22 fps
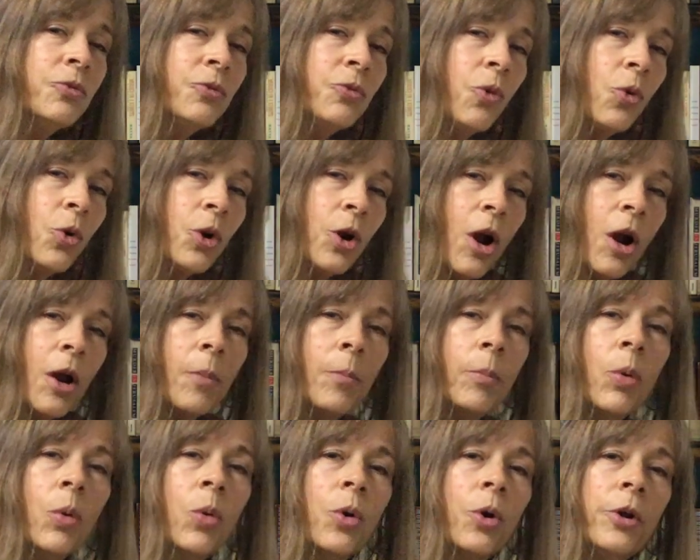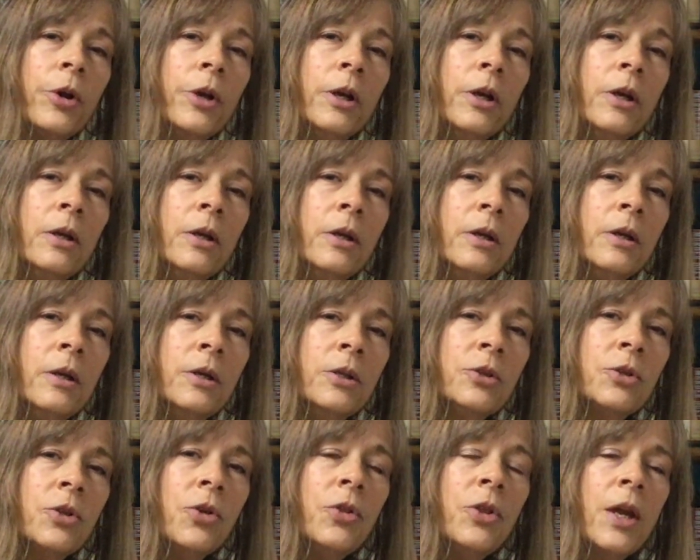for our board
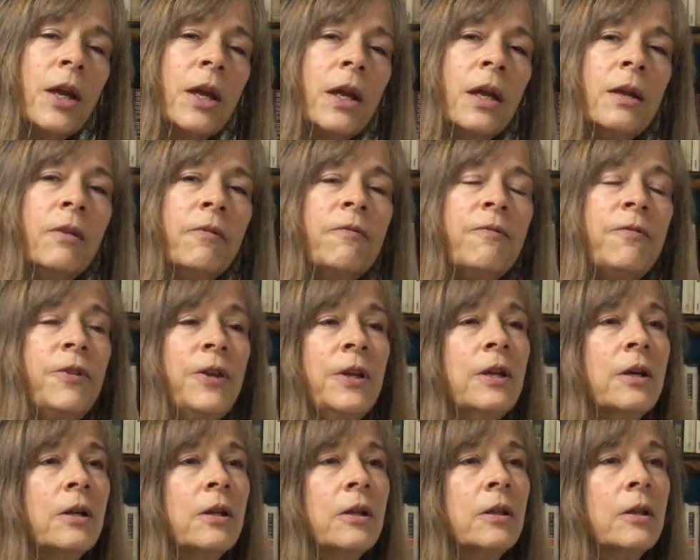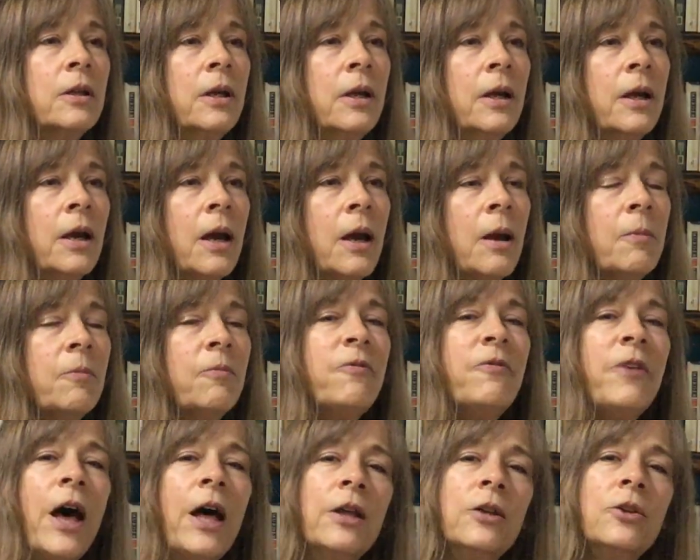so they can feel
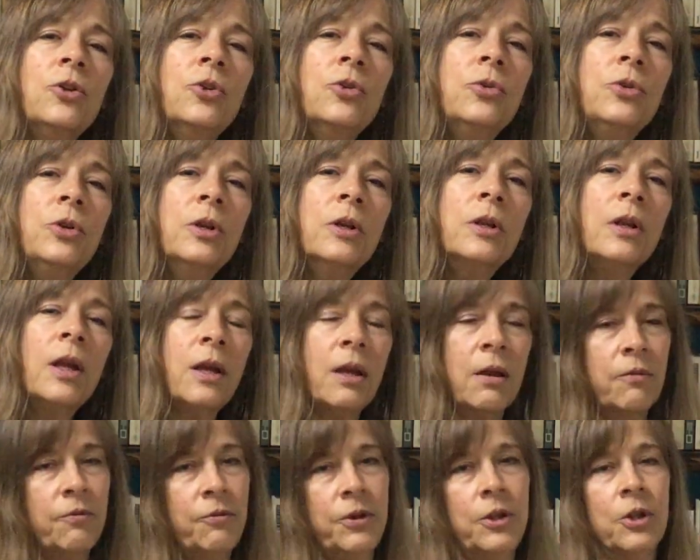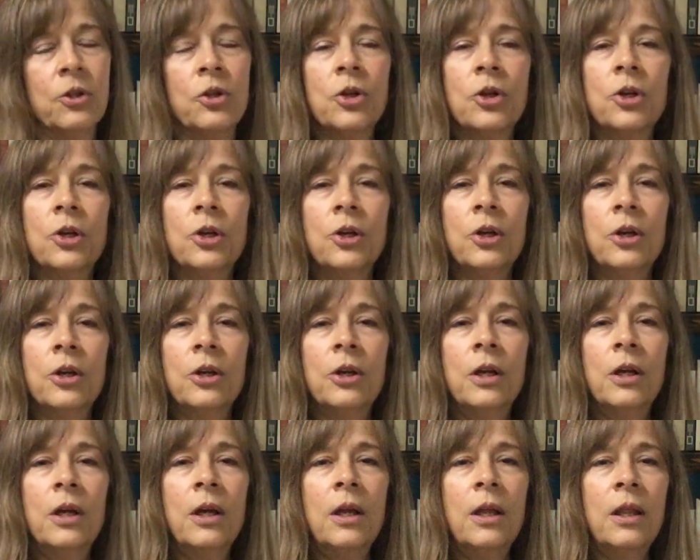valued, they can feel heard,
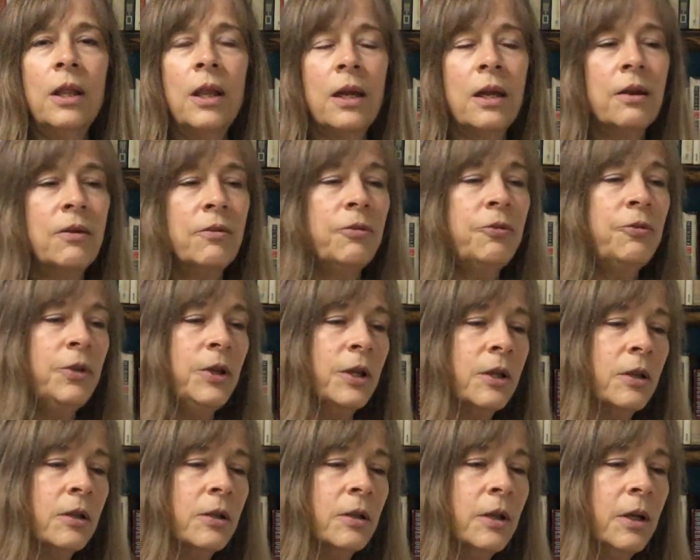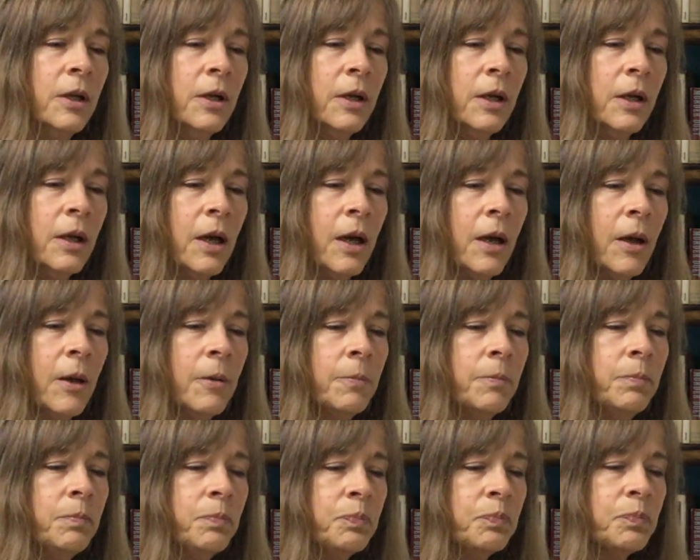they can feel
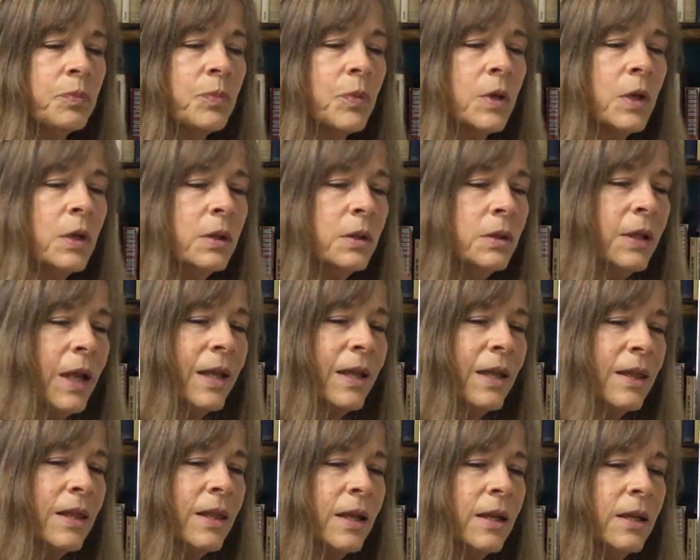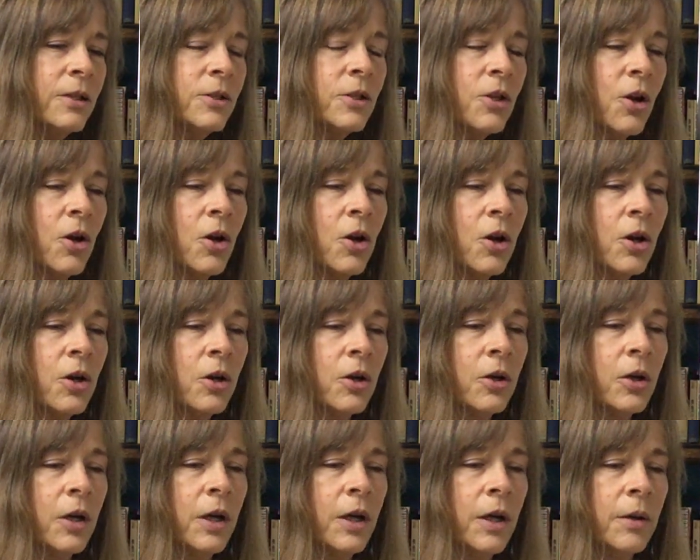like things
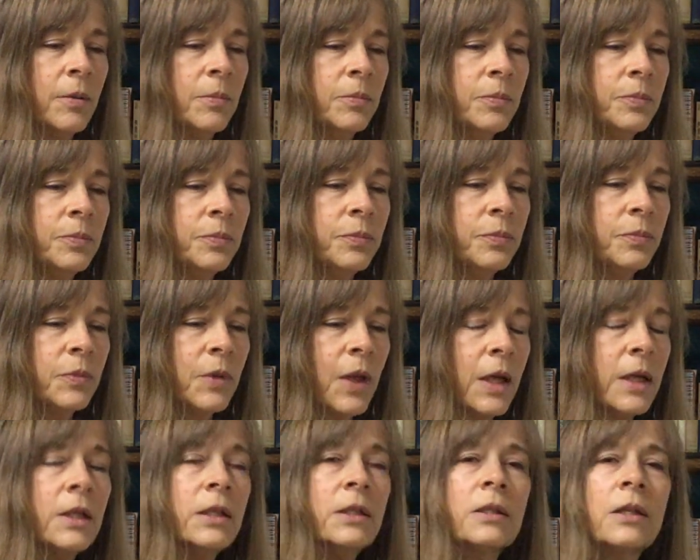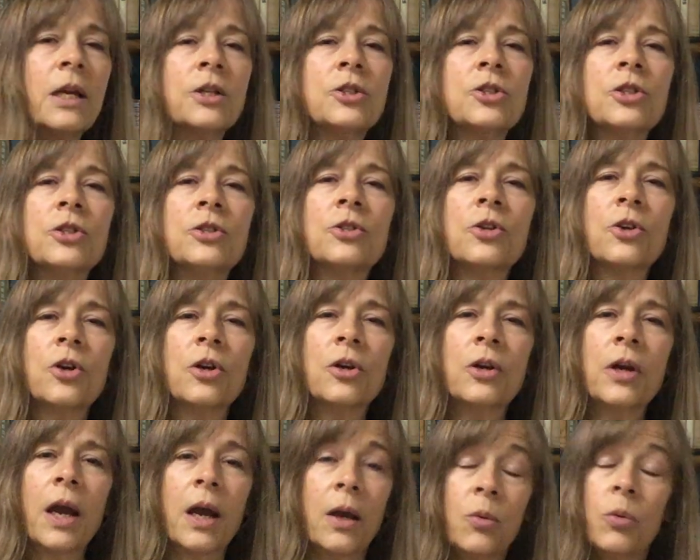are, like discussions
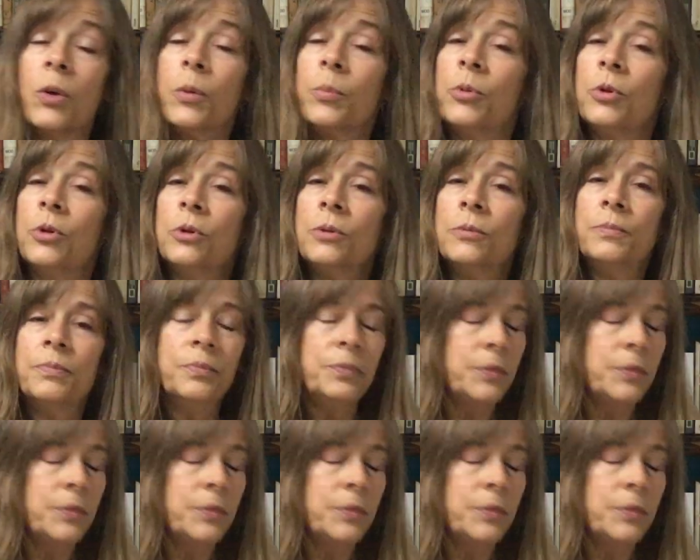are equitable.